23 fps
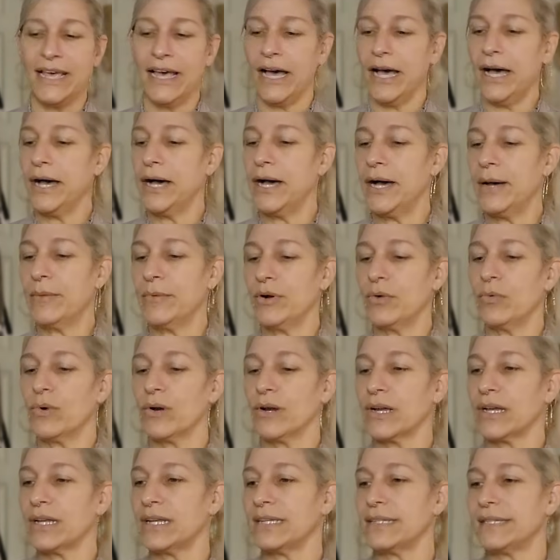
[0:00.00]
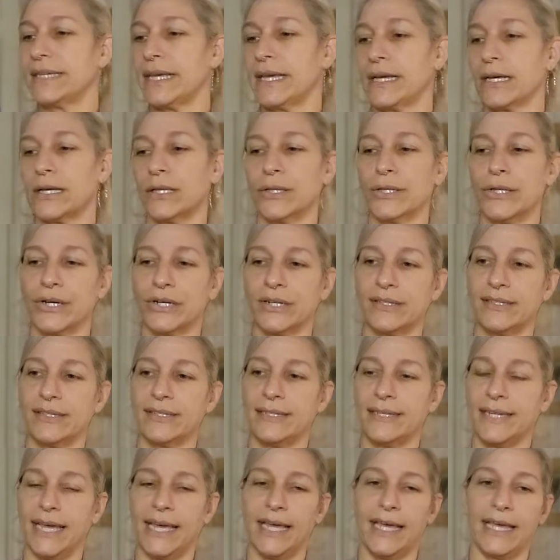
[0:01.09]
We're going to take a look
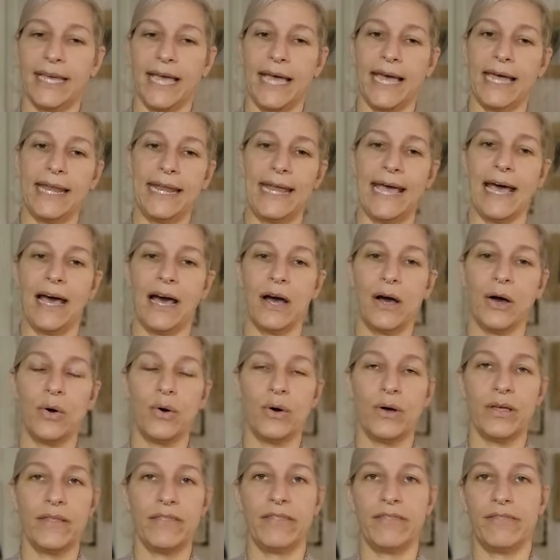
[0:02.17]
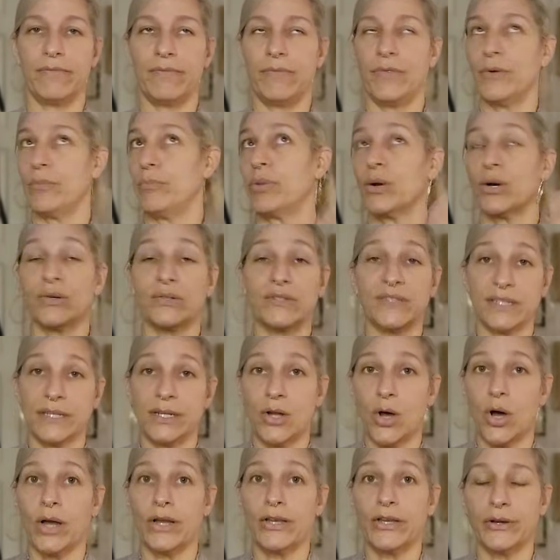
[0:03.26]
today at how the
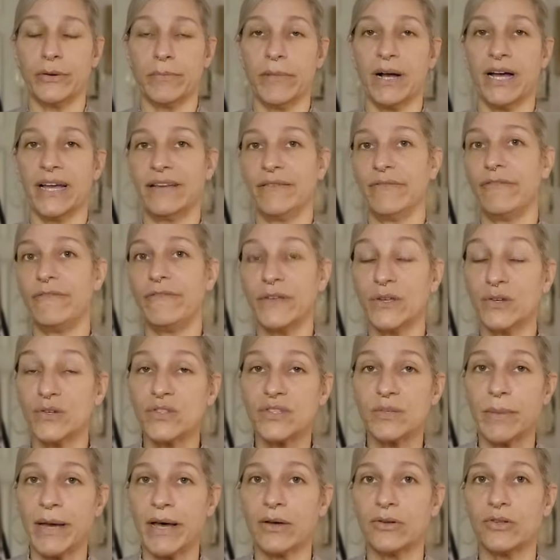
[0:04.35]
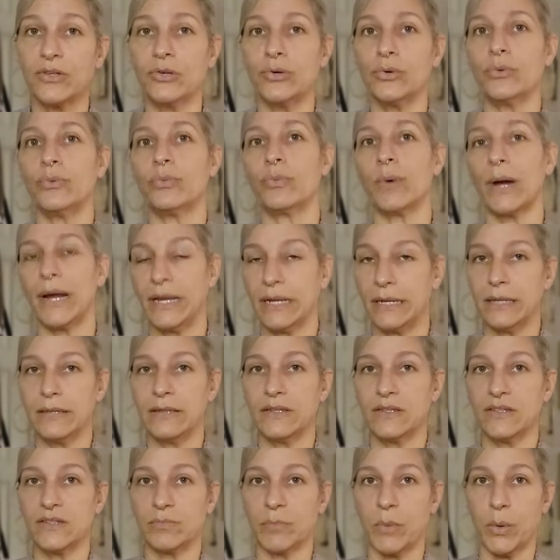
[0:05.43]
person on your mind feels about you right in
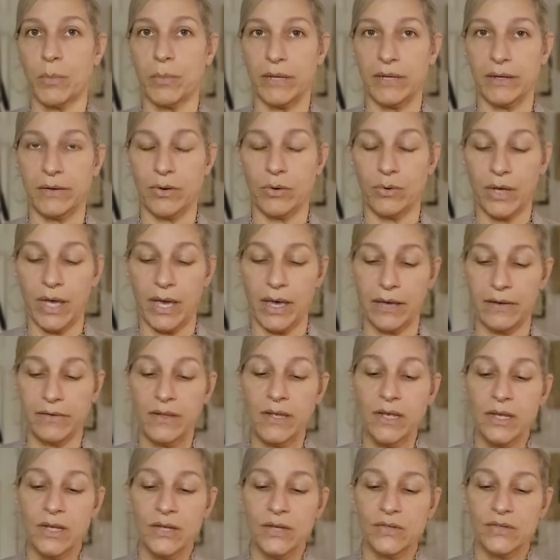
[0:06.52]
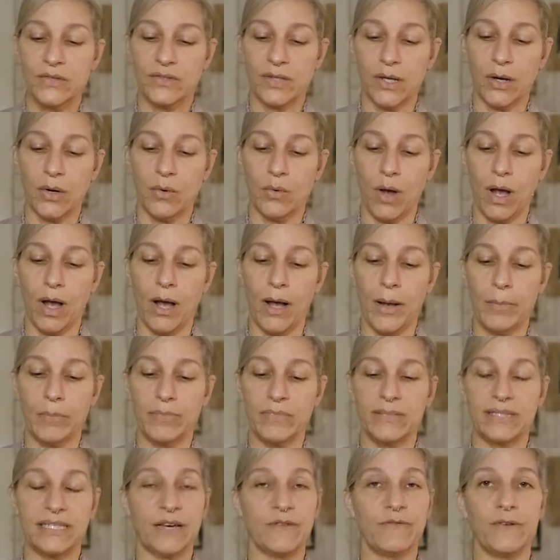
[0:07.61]
this moment, okay? So
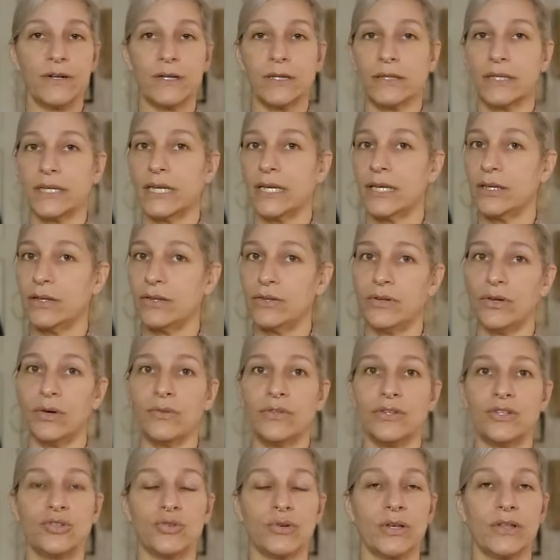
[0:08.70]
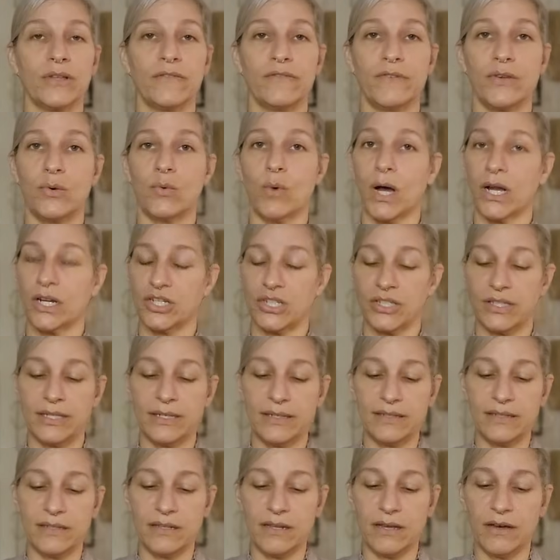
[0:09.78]
definitely, you know the drill. If you watch
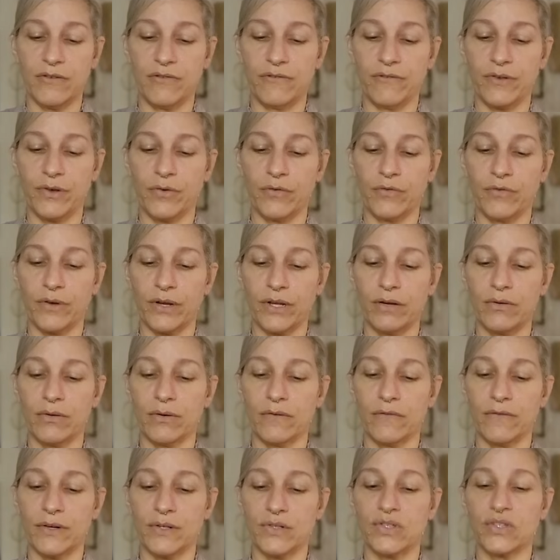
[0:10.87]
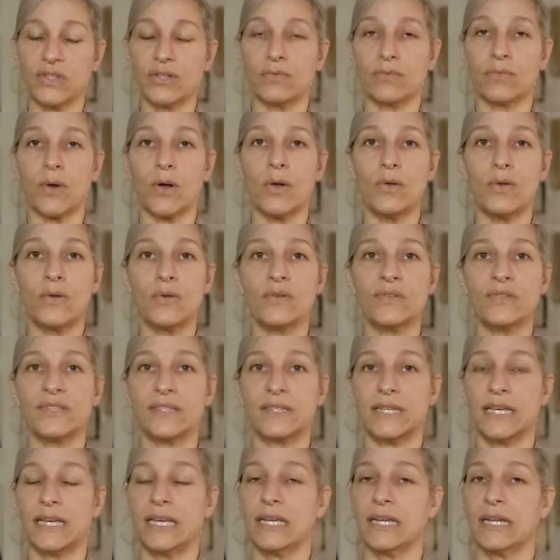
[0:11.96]
these enough, feel free to reverse the roles.
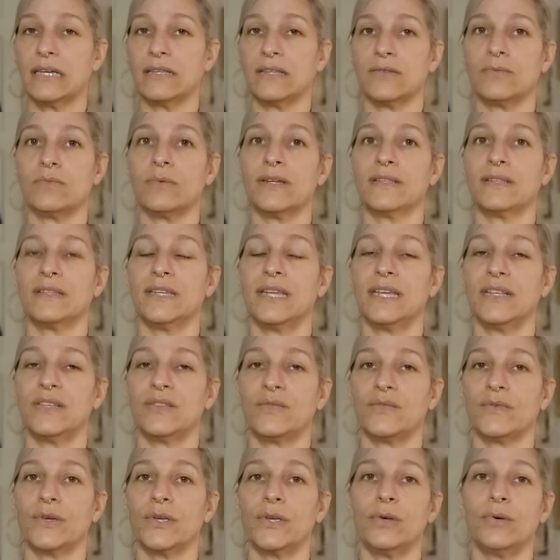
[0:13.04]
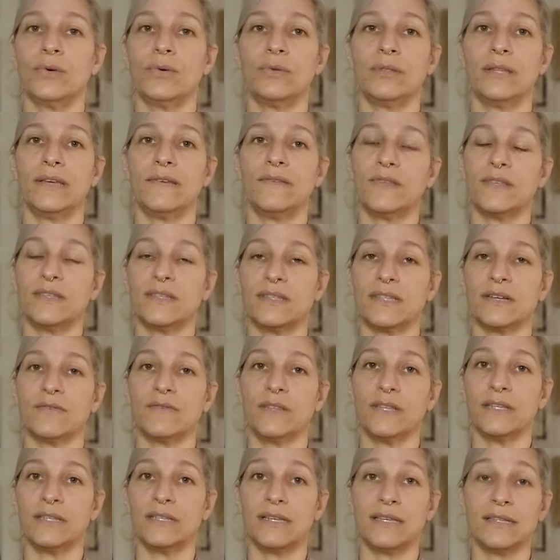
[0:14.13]
Take it as it resonates for you. Leave the stuff
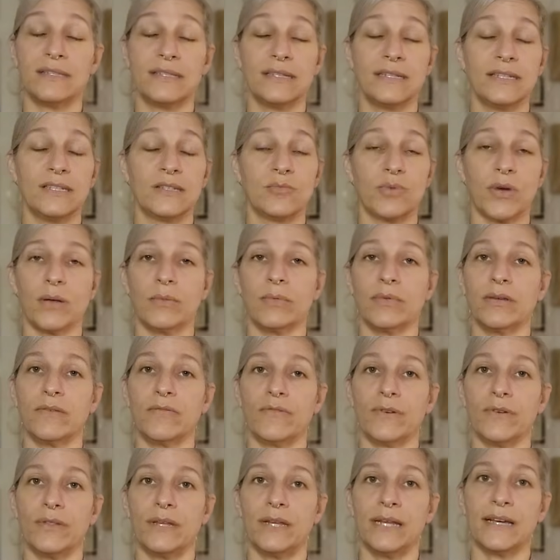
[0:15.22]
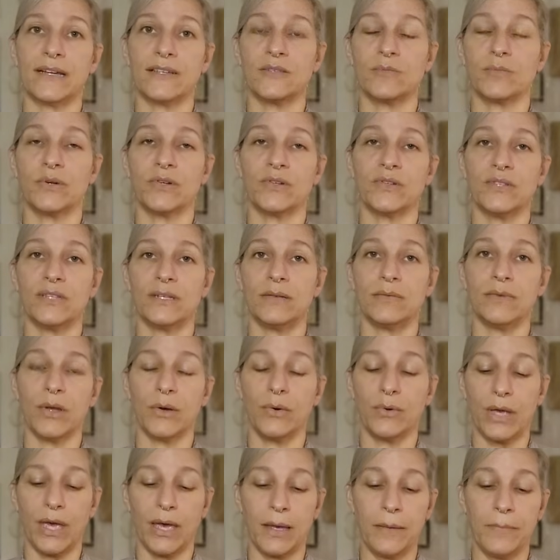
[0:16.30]
that doesn't. It's probably for the next person,
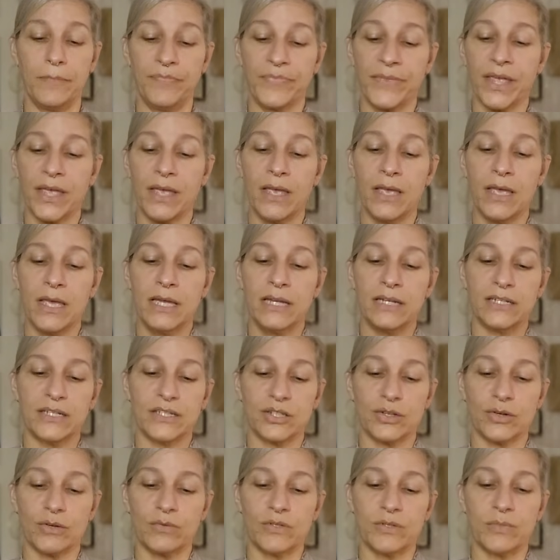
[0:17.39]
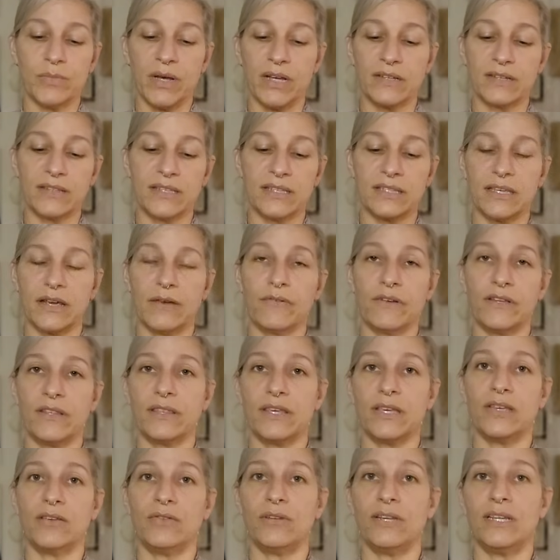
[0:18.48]
okay? Description box has
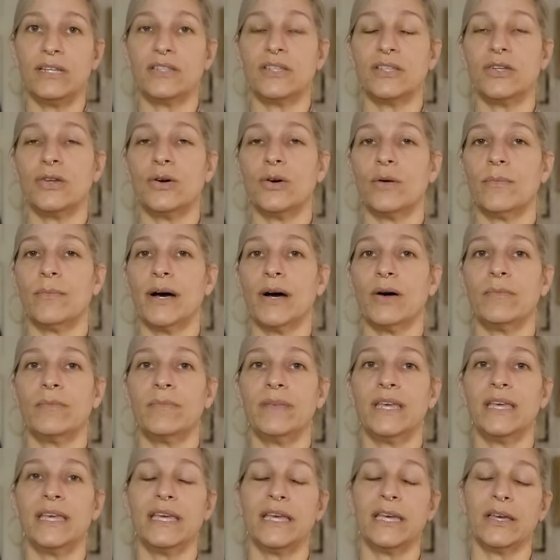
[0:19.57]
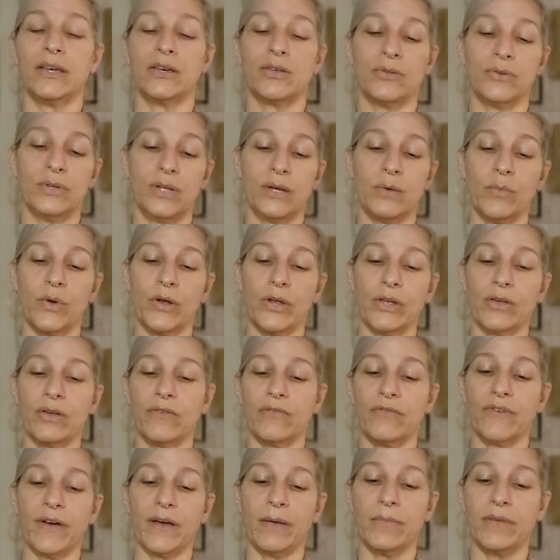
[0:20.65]
everything you need to know about me, including where you can
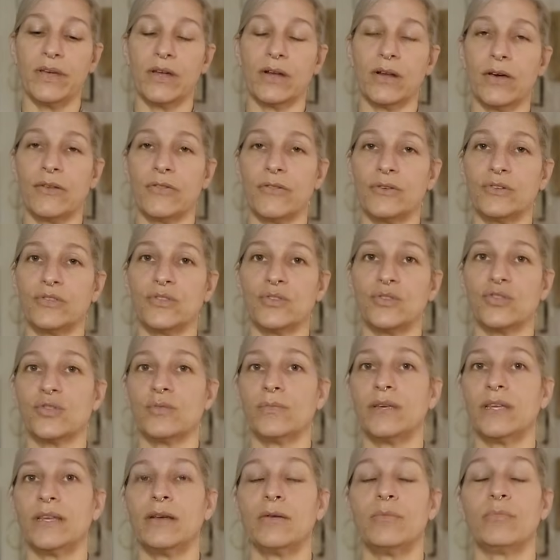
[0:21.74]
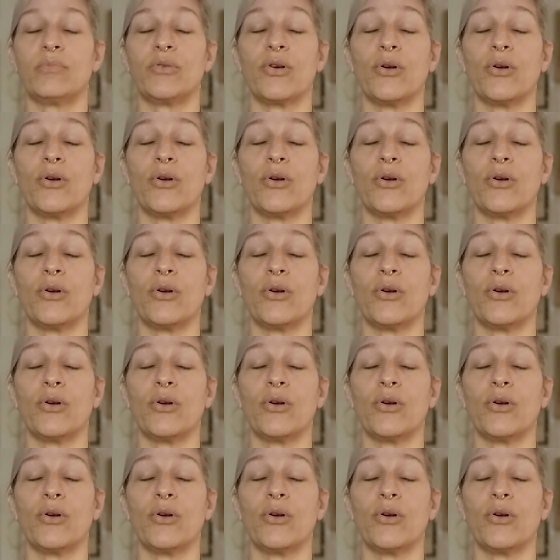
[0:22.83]
find me on other social media